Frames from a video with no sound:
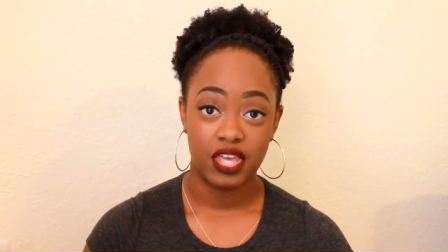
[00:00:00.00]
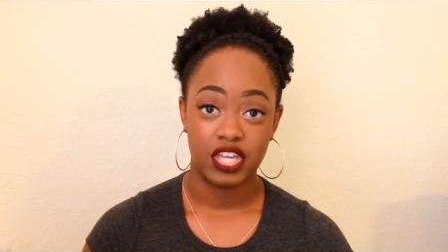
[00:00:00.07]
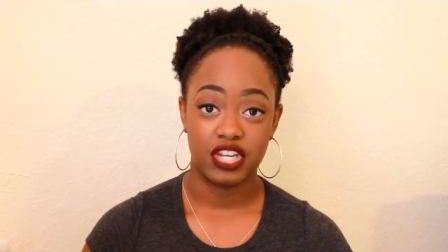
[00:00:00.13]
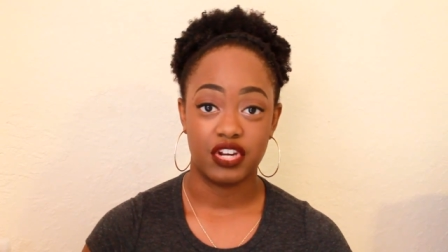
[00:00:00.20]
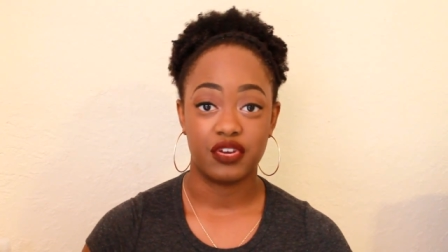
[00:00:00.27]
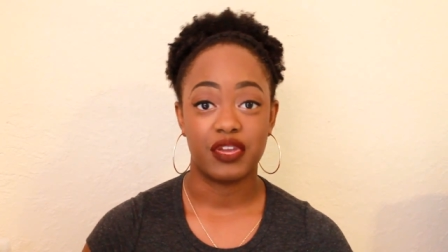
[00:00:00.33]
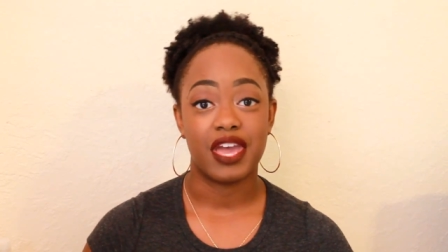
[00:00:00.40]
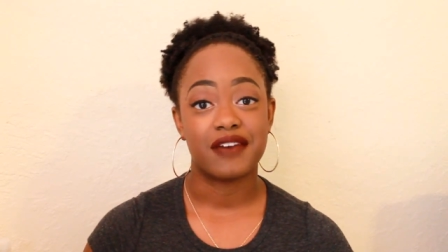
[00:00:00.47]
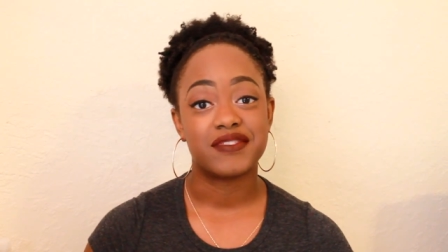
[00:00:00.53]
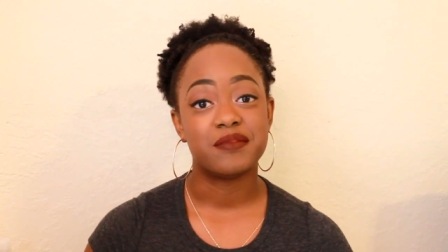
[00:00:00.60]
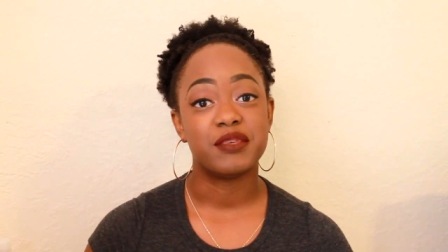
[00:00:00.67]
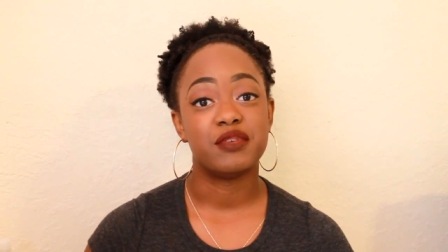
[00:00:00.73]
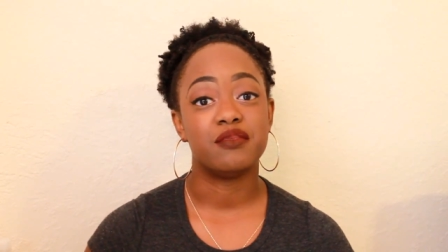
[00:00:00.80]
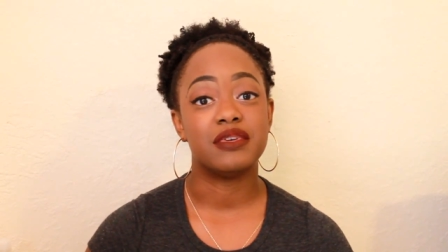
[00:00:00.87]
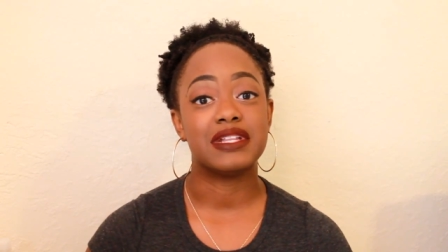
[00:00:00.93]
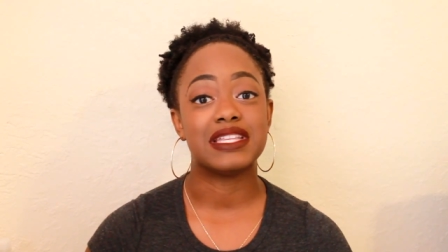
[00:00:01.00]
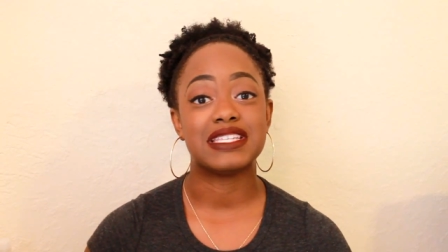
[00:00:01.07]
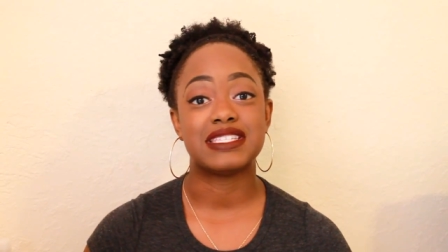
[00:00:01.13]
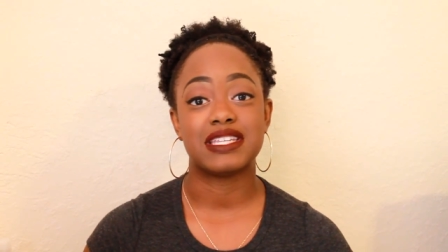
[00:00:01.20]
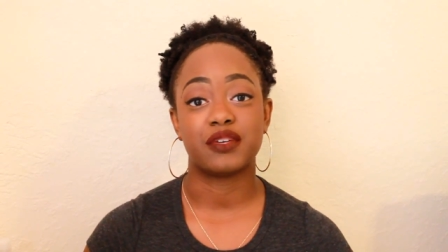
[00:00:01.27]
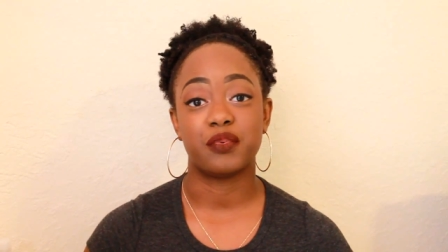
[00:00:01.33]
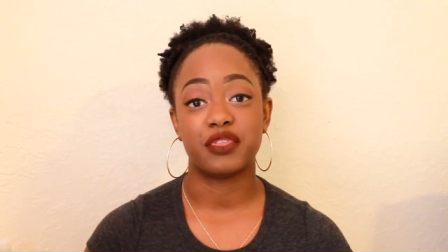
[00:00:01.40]
You know, you have to be
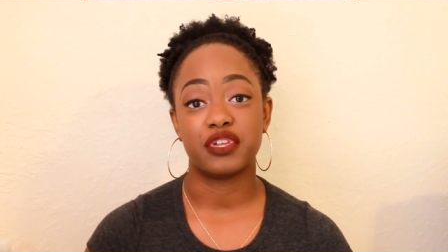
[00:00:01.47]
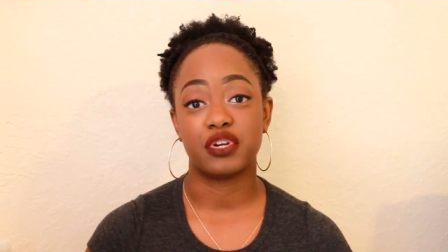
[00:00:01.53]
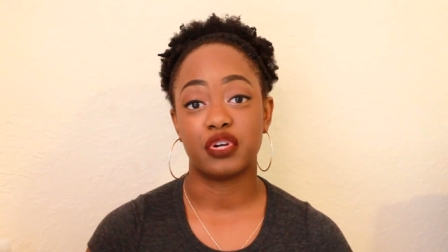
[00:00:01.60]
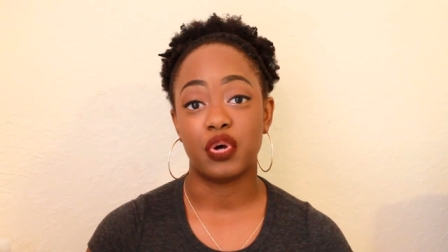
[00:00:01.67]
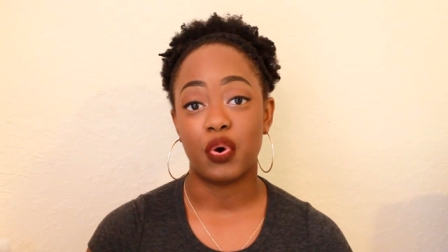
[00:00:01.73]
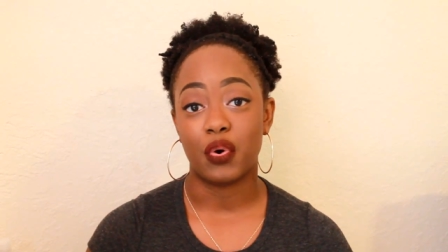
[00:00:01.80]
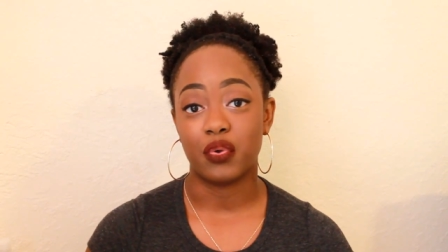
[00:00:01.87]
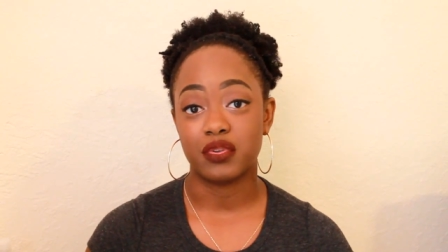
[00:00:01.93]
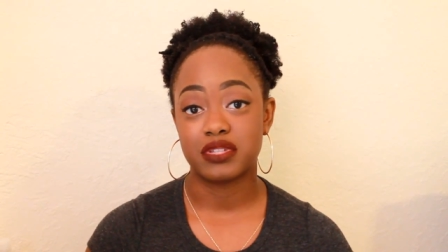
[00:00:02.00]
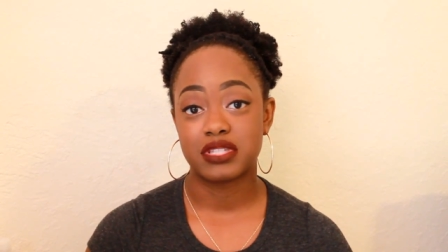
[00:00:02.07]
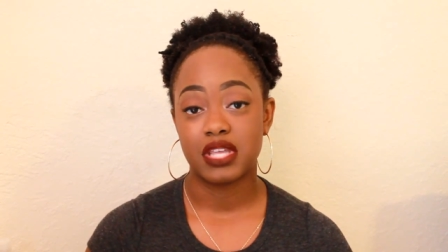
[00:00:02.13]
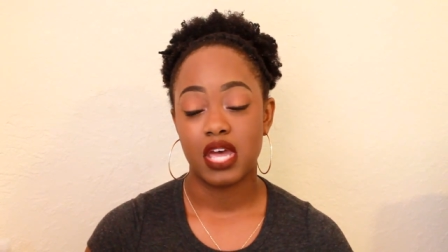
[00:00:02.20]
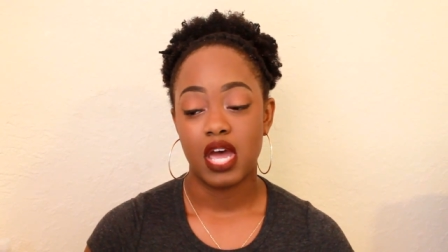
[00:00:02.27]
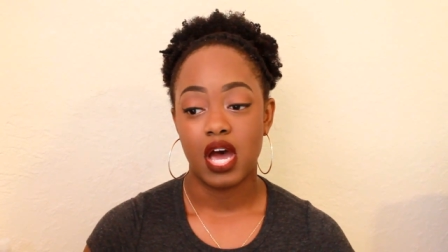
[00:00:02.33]
realistic with your goals.